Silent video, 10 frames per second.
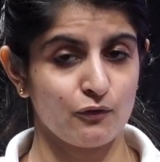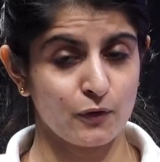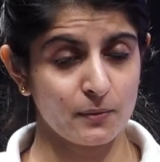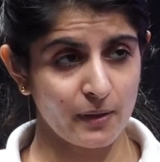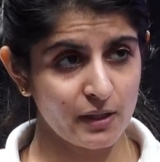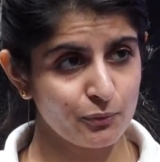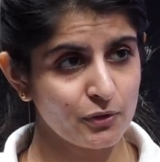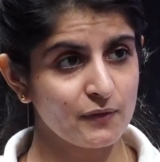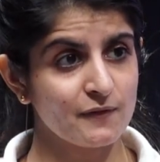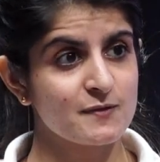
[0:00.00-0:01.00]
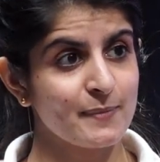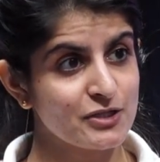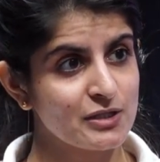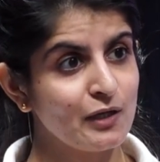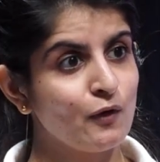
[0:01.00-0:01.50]
For Manipur, we've
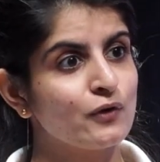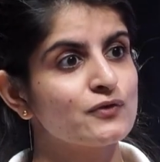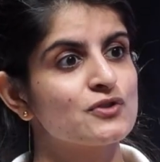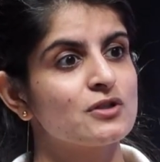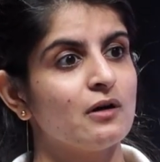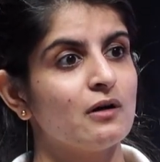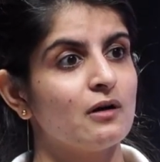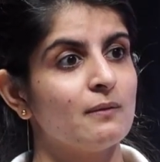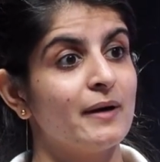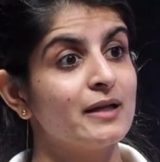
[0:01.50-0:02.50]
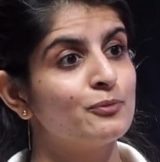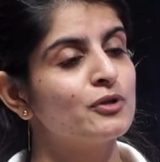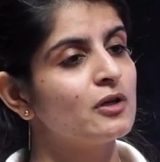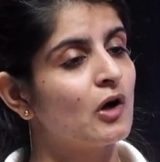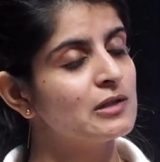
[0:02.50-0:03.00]
specially launched a
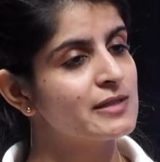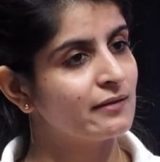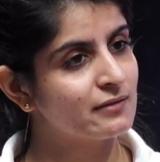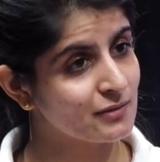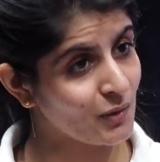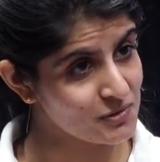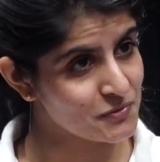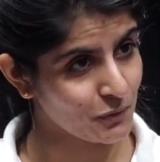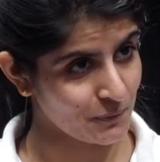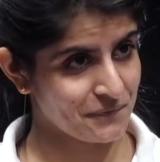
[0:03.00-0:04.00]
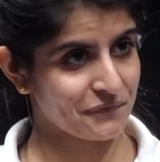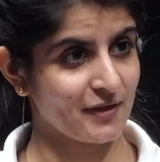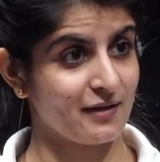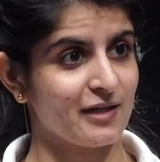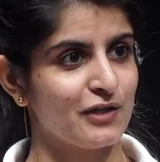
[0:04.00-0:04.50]
Manipuri call center also.
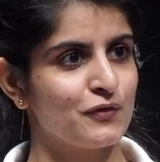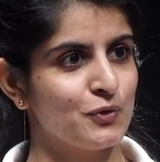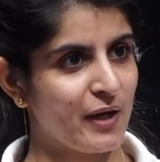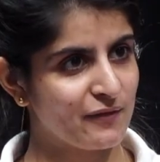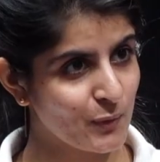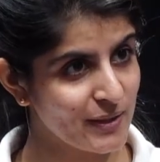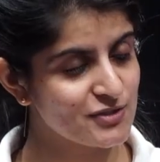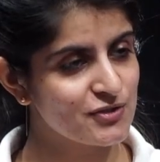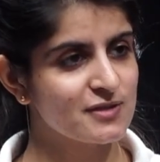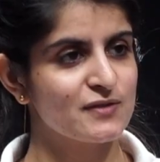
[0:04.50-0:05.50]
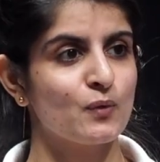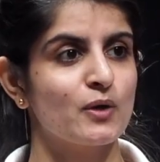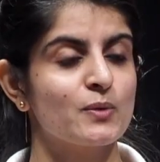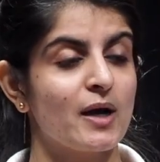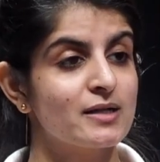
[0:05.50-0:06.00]
If you have questions, if you
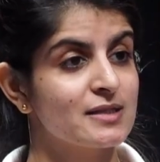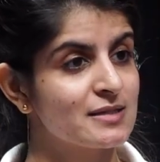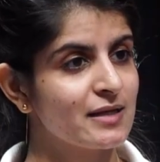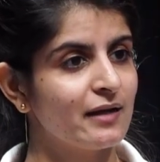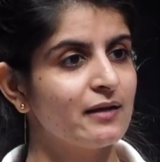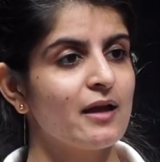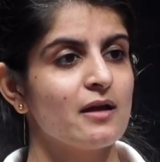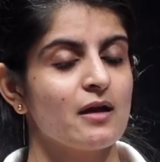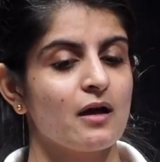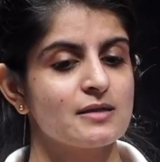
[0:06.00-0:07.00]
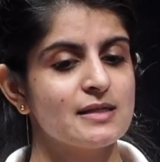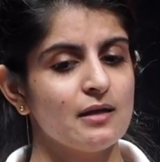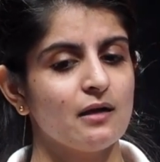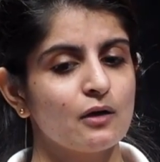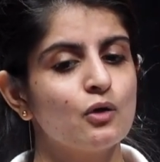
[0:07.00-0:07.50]
want to understand,
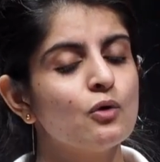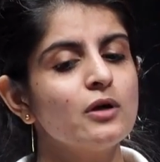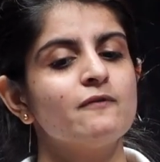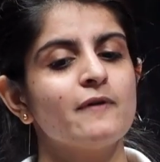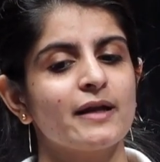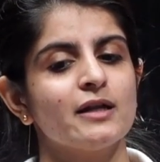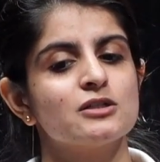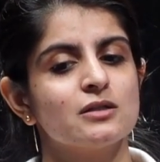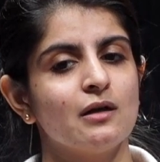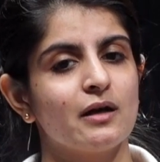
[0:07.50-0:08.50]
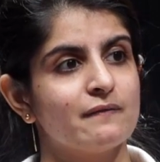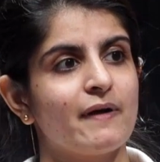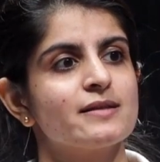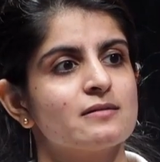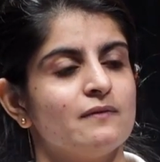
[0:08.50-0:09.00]
see, a good financial
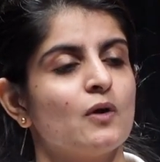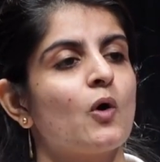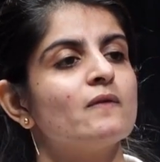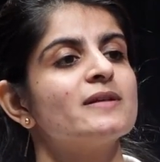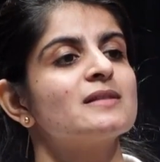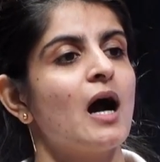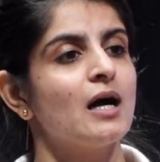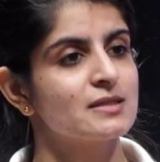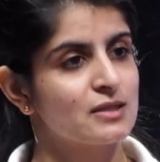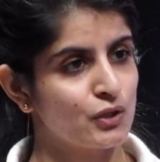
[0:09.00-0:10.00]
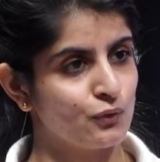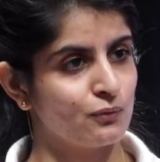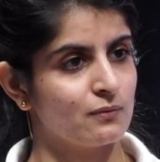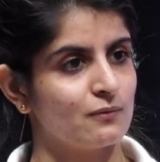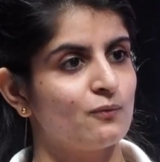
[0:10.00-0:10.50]
advisor will always ask you,
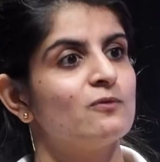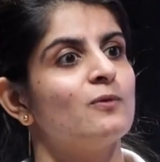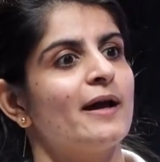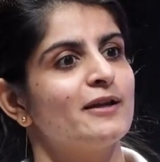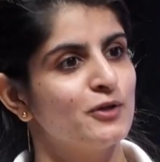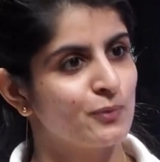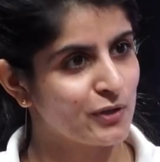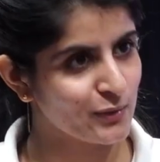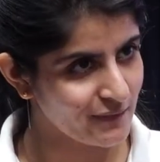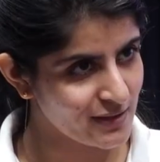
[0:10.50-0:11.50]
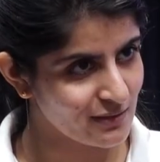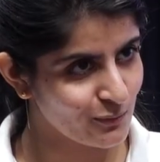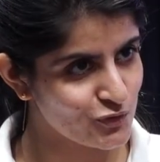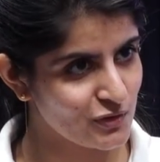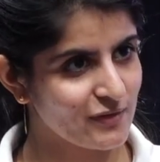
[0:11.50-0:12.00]
why do you want to invest in
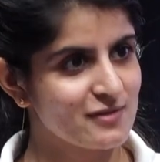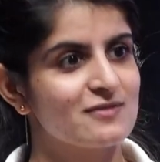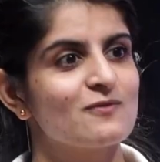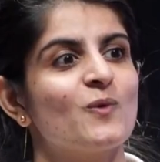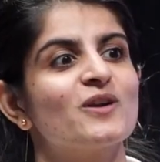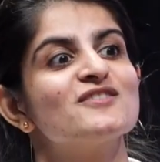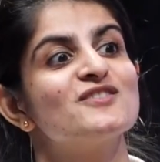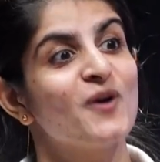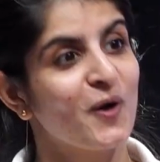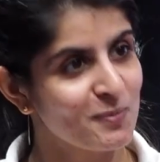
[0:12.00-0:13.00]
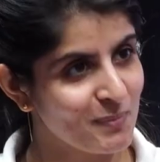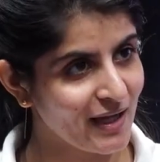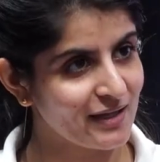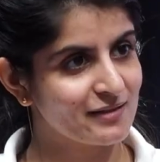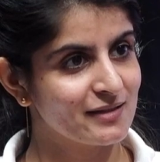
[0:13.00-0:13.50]
mutual funds? What is your
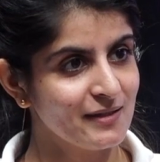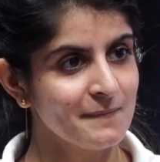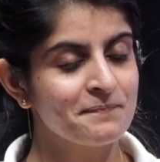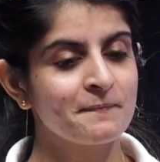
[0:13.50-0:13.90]
plan? Yeah,